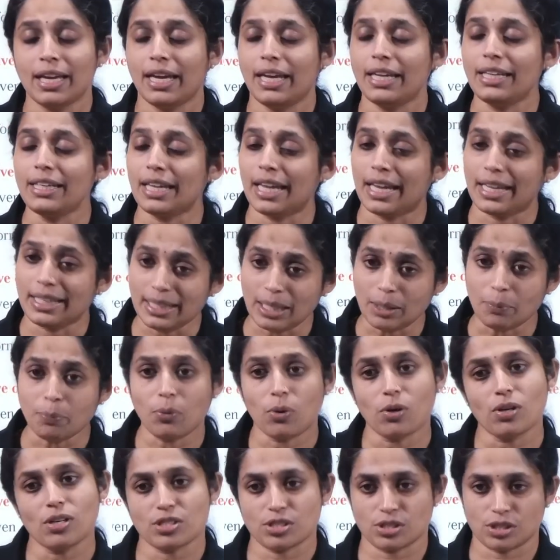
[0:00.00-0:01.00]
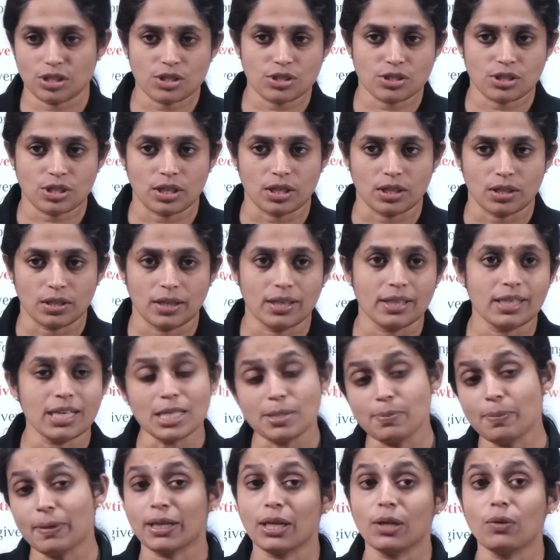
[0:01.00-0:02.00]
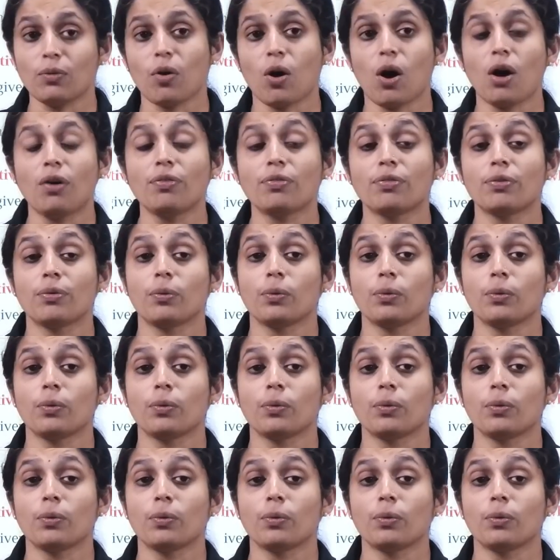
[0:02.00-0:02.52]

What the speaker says: in any police station, irrespective of